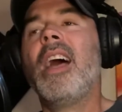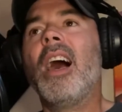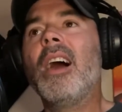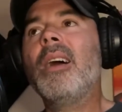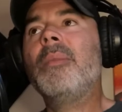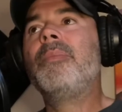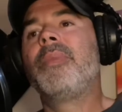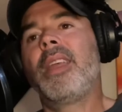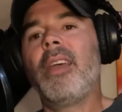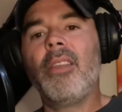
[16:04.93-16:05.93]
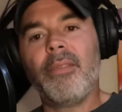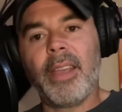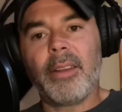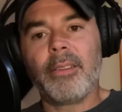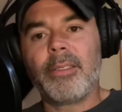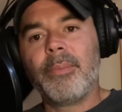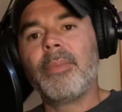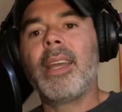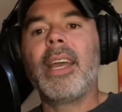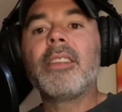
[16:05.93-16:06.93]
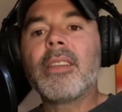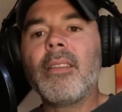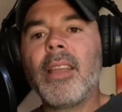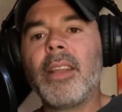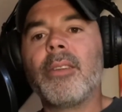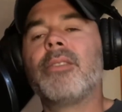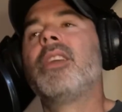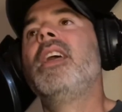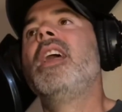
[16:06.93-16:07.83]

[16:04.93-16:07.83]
Elevators, escalators,